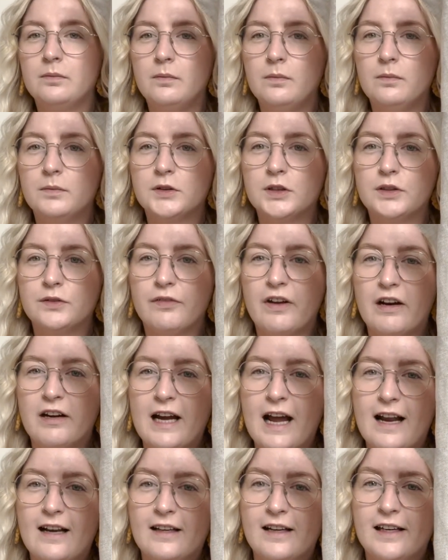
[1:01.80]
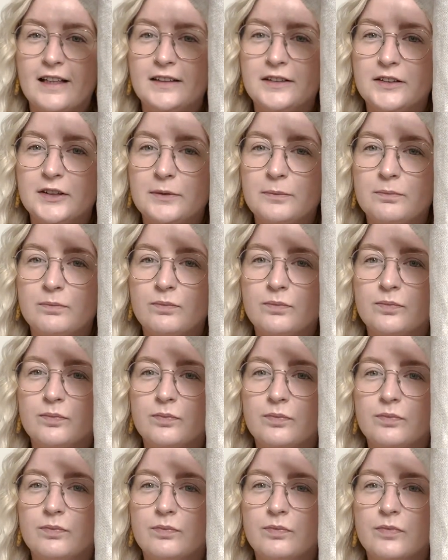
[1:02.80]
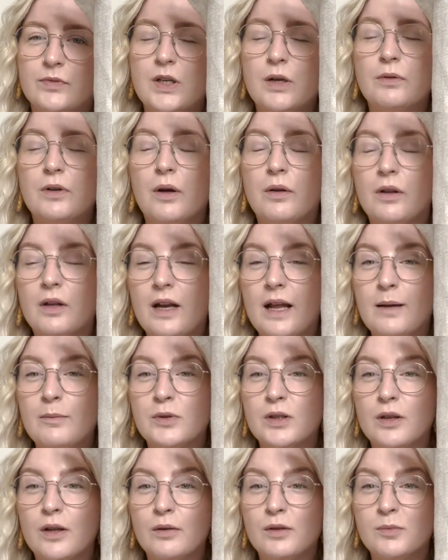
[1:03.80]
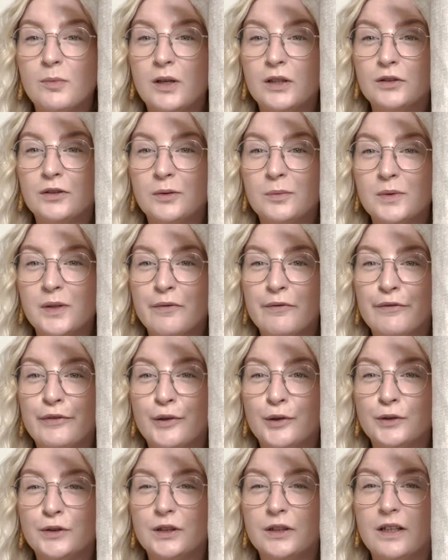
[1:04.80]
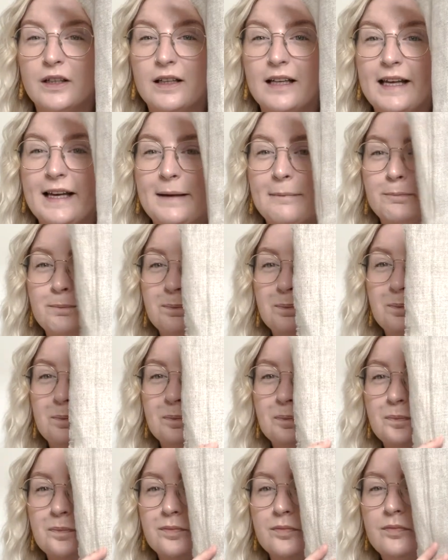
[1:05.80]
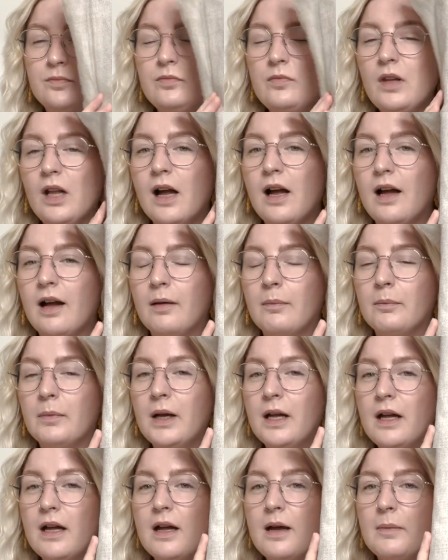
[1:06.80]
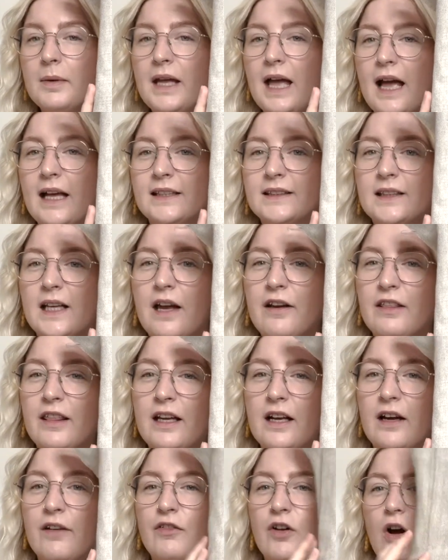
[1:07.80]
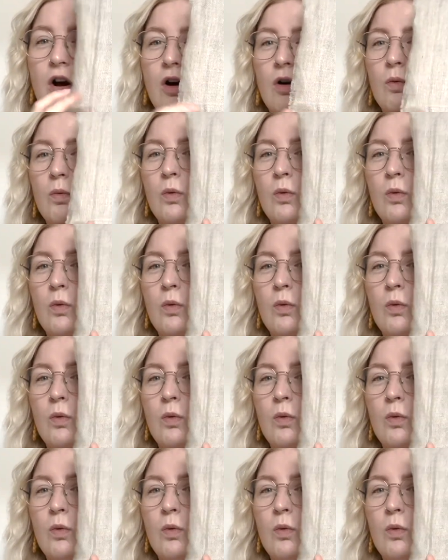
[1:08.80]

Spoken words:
It's just very elegant. Don't know the names of those mushrooms, unfortunately. But yes, I think I've got